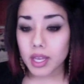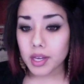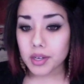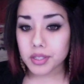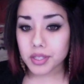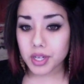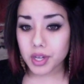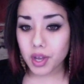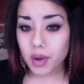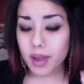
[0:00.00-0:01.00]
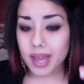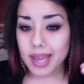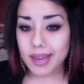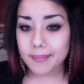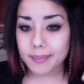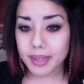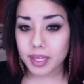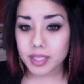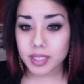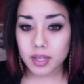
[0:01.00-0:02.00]
you're just gonna go ahead and
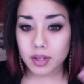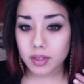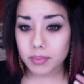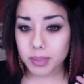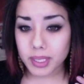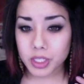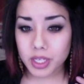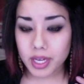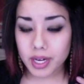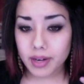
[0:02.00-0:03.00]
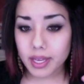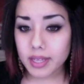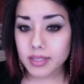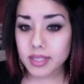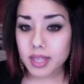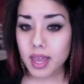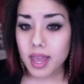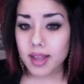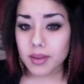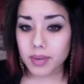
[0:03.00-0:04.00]
place it on the bleached areas.
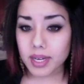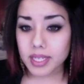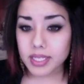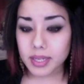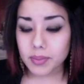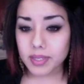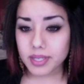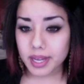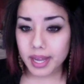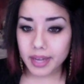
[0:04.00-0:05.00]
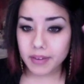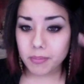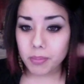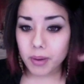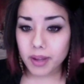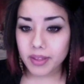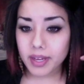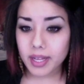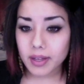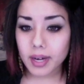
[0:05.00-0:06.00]
And what I did was I kind of brought the
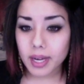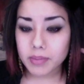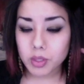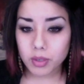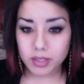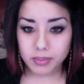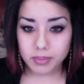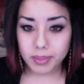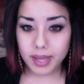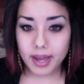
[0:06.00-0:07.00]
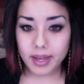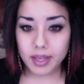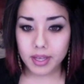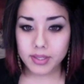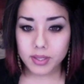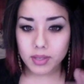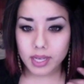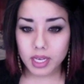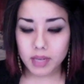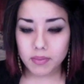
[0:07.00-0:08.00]
color up towards the black so it
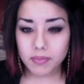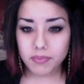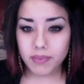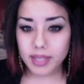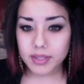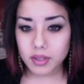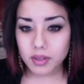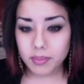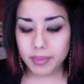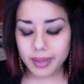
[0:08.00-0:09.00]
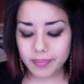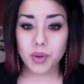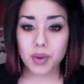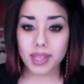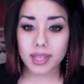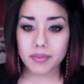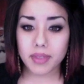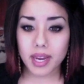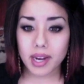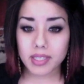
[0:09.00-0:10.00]
kind of fades a little bit. I left the
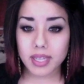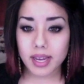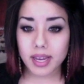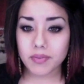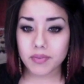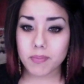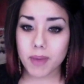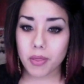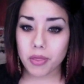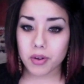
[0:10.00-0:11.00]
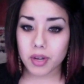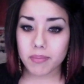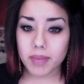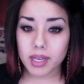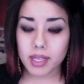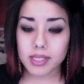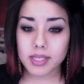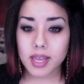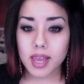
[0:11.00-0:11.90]
hair dye in for about 30 minutes